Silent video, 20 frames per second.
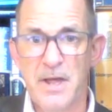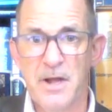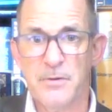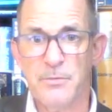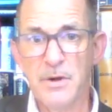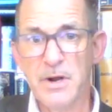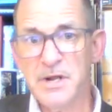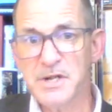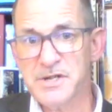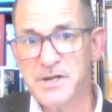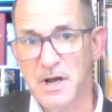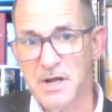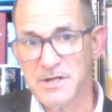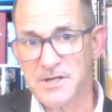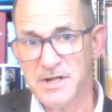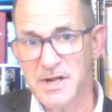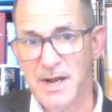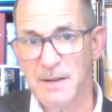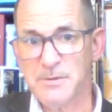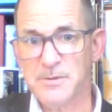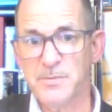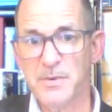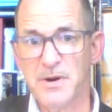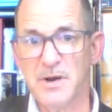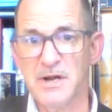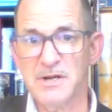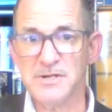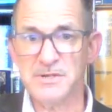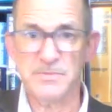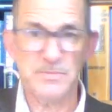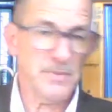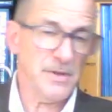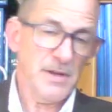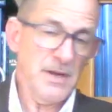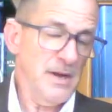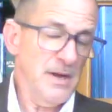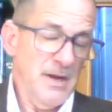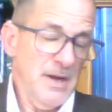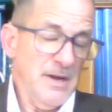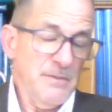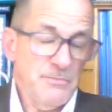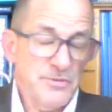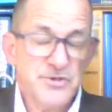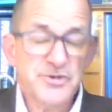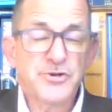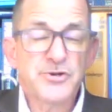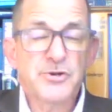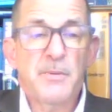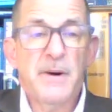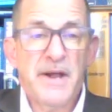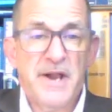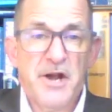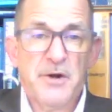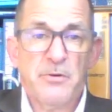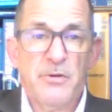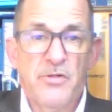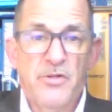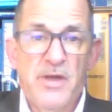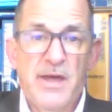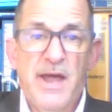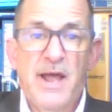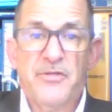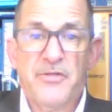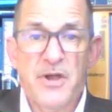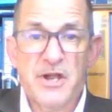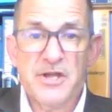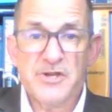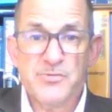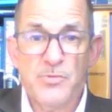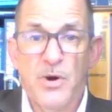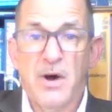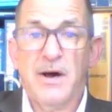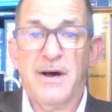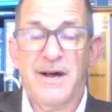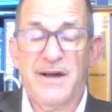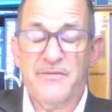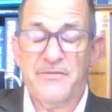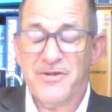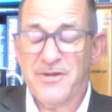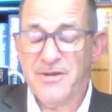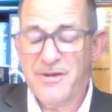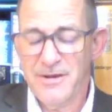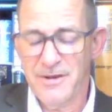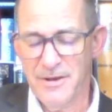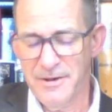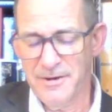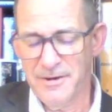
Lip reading: and Renaissance times, because it was true about Henry VIII and his wives.